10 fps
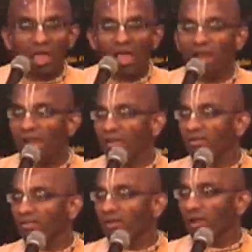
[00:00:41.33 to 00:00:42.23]

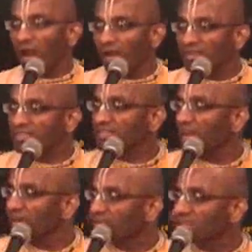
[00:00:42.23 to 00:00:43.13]
And
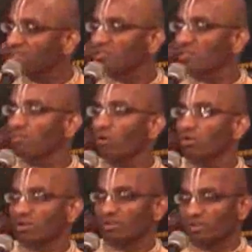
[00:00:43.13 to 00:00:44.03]
understanding this is
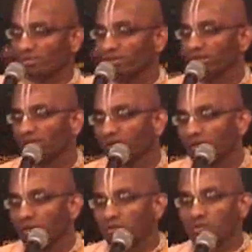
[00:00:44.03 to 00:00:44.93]
important.
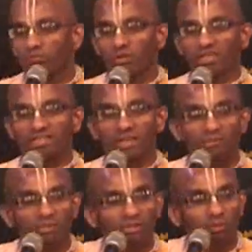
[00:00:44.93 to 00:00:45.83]
So, for
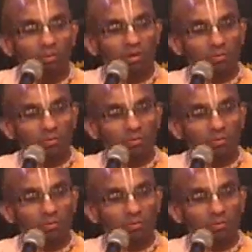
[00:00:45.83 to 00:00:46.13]
example, the word